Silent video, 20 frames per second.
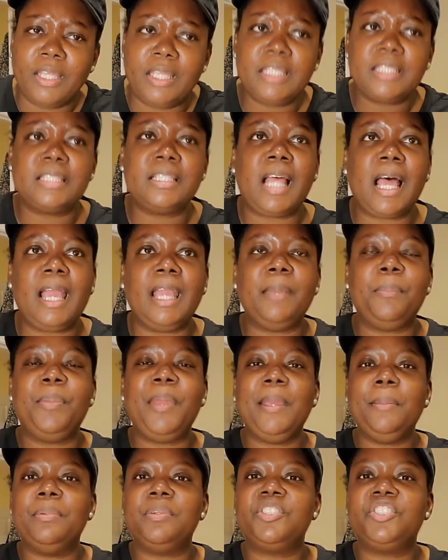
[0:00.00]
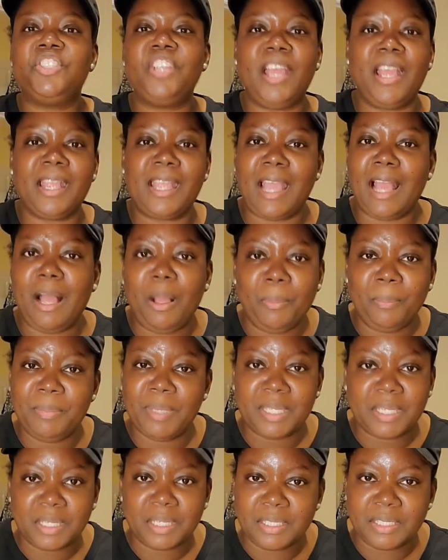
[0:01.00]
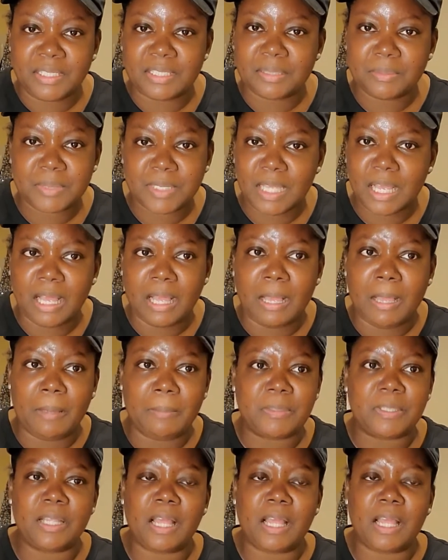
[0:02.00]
It's like people check out mentally sometimes.